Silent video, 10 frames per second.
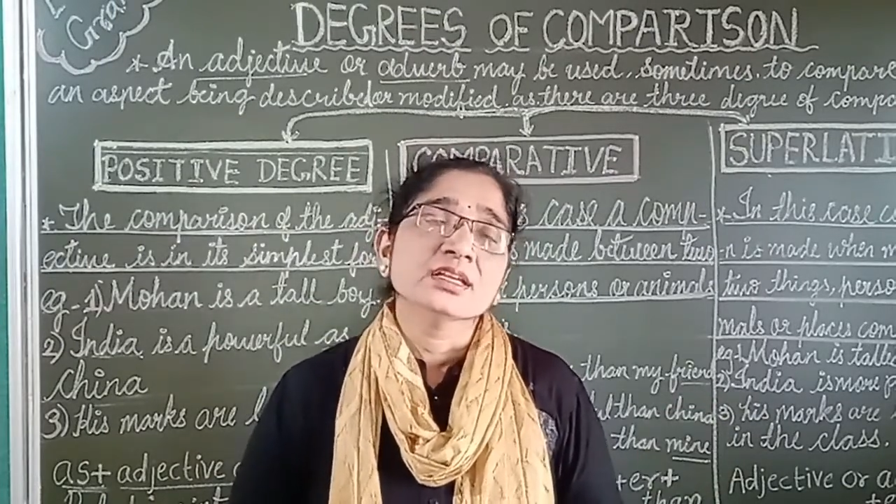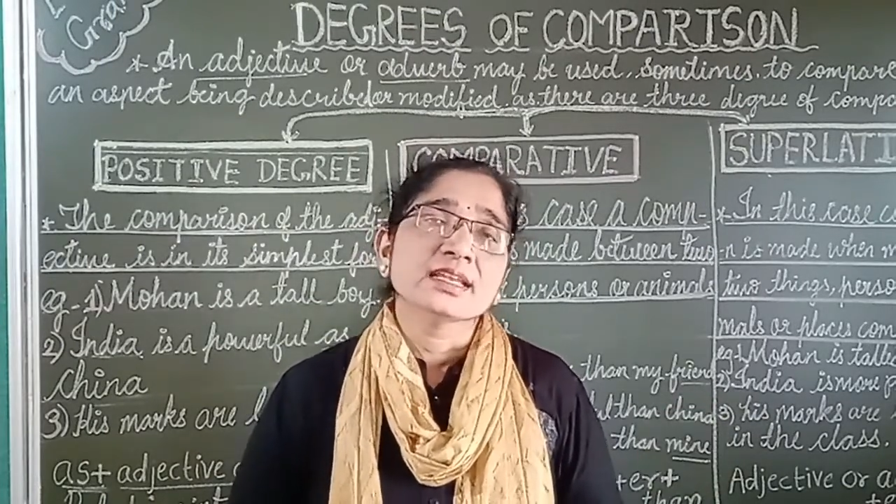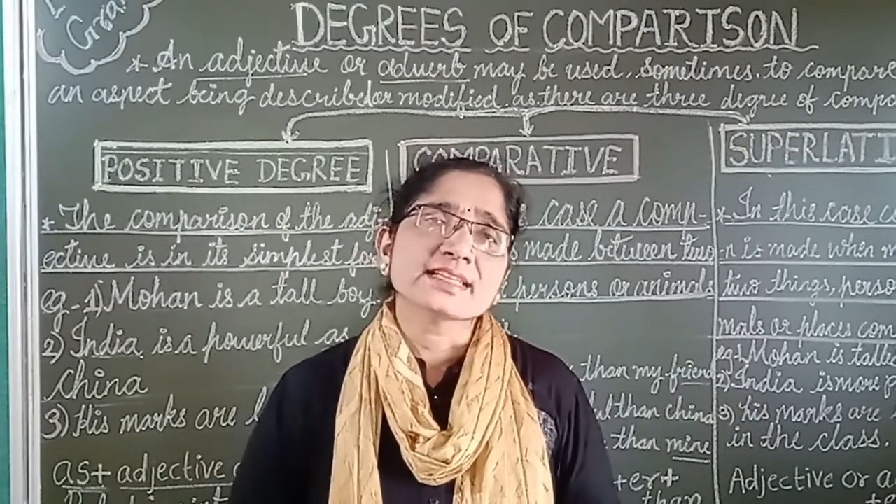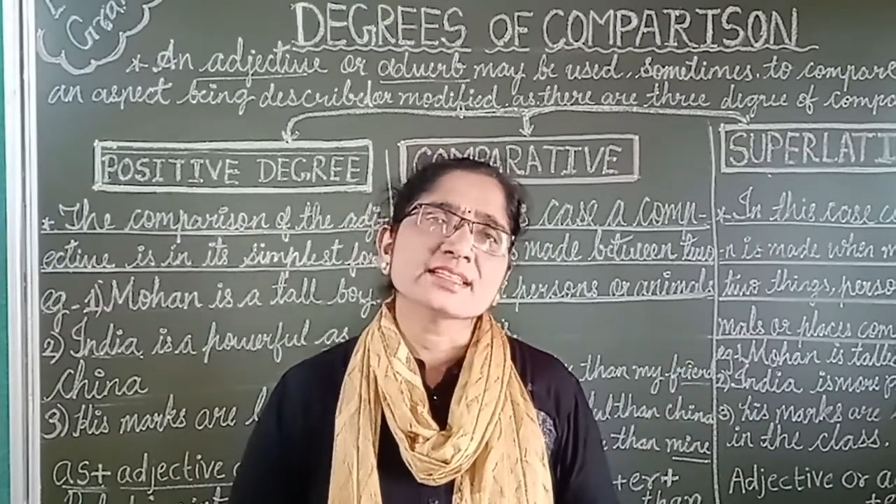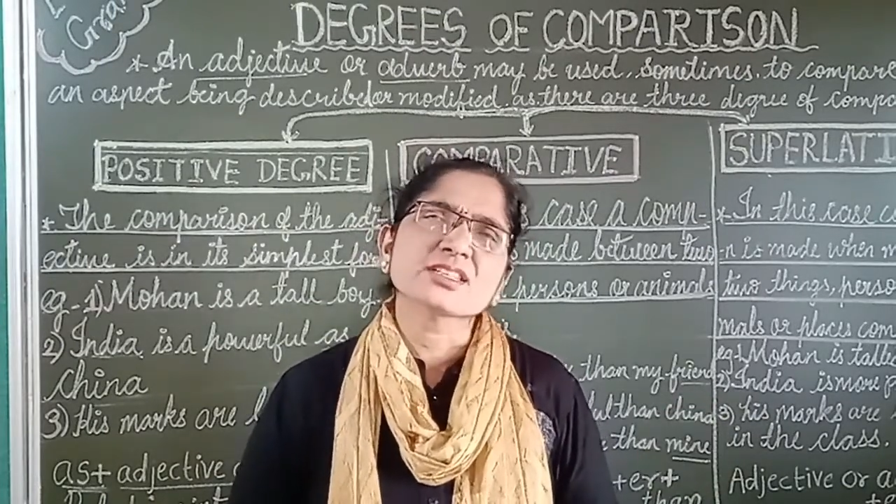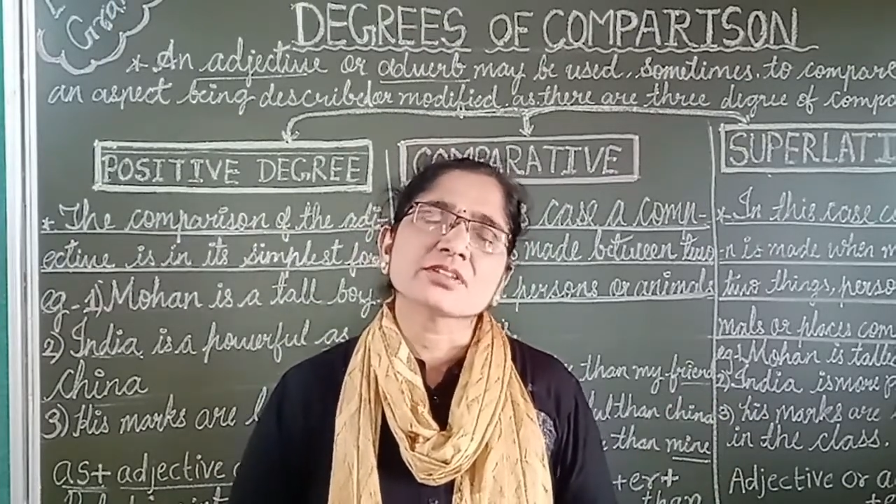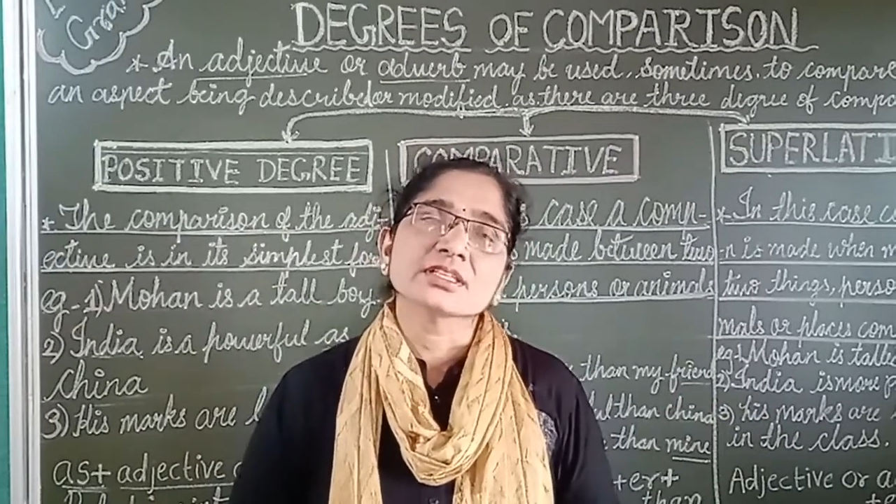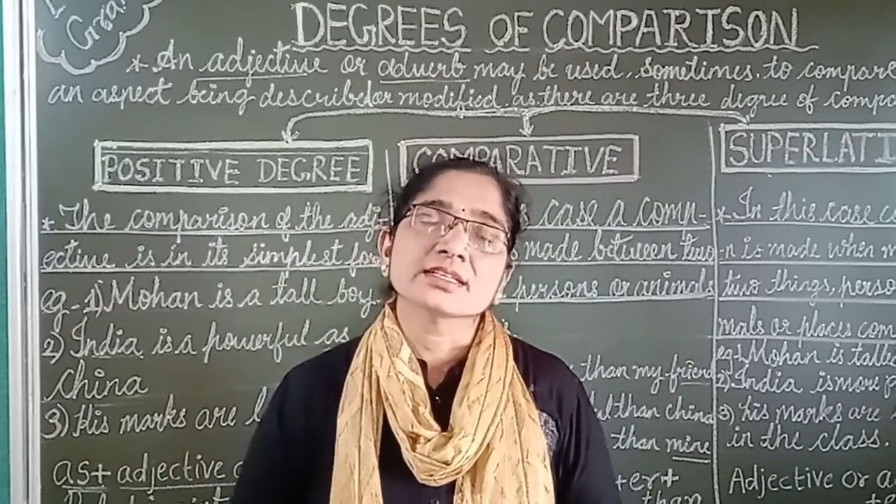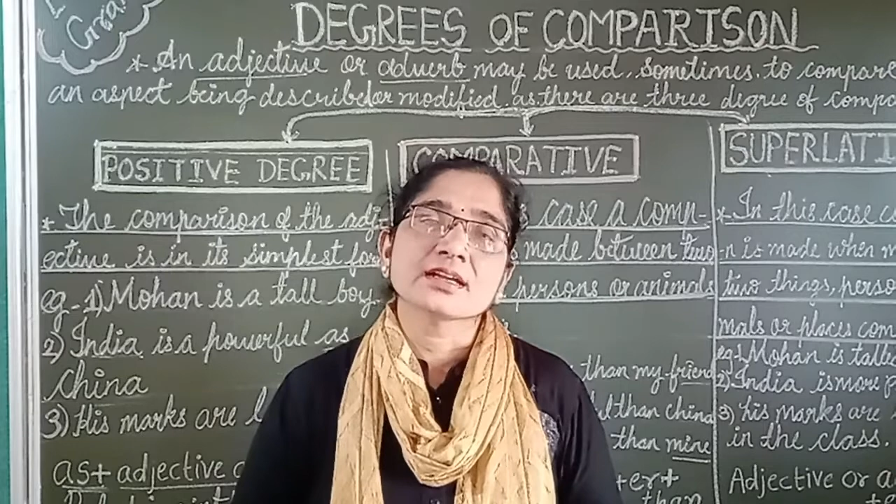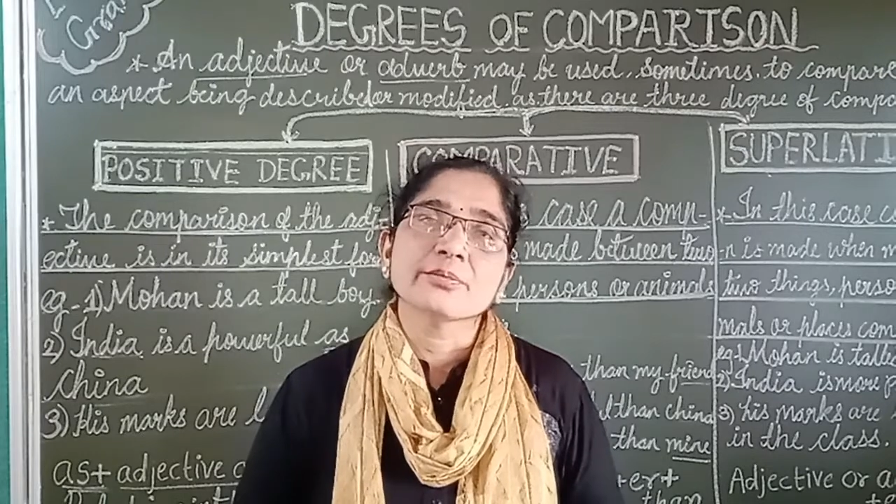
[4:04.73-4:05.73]
Like this
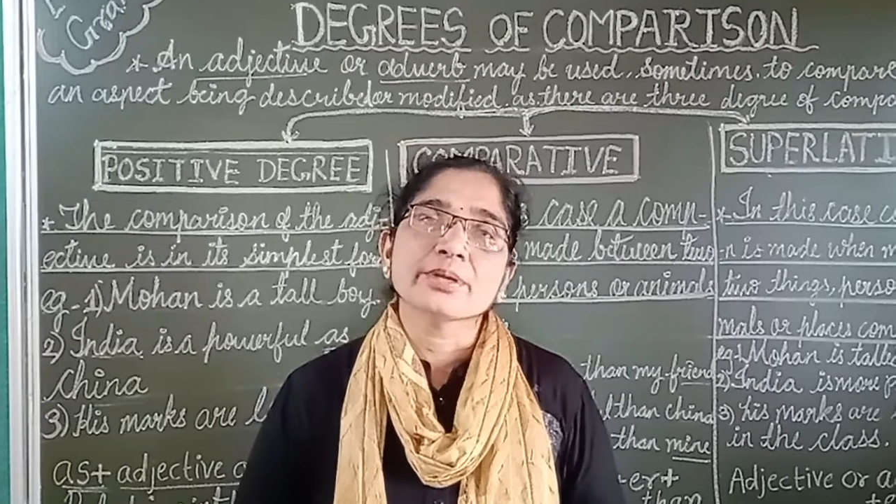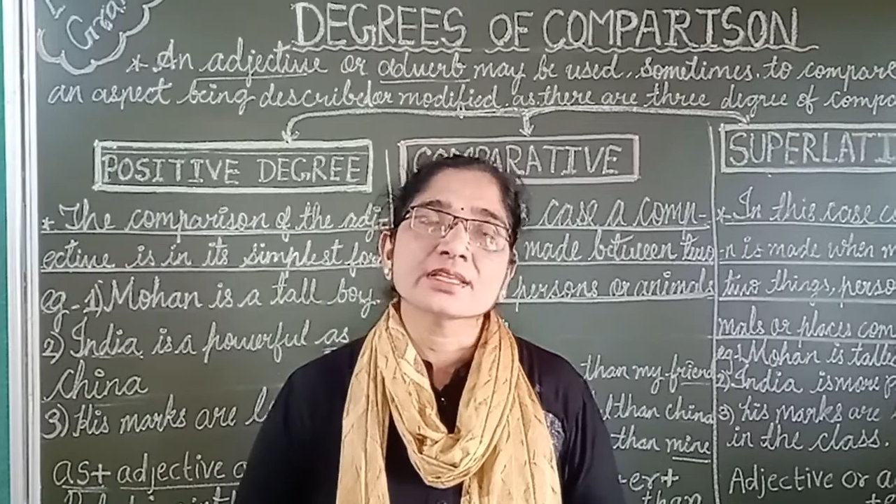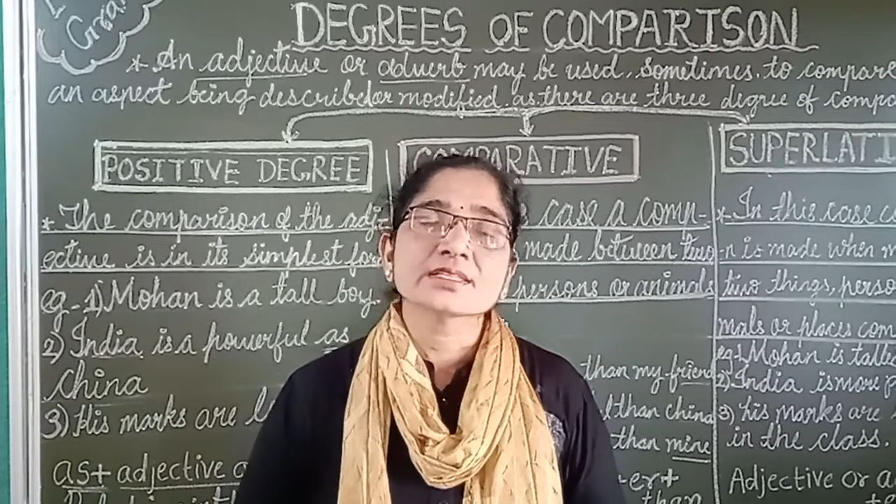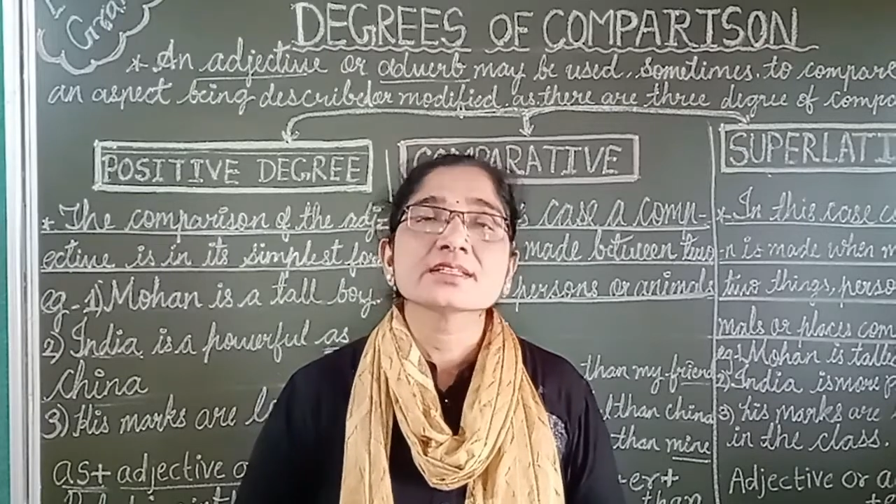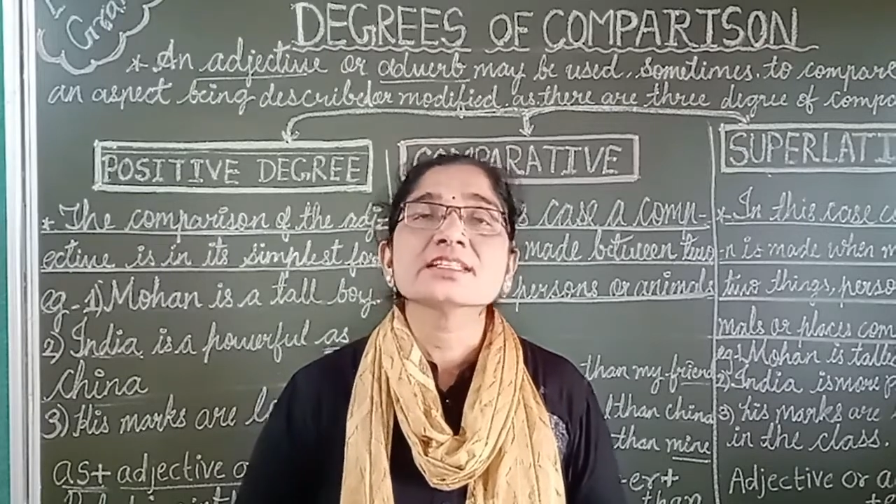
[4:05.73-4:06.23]
way, the comparison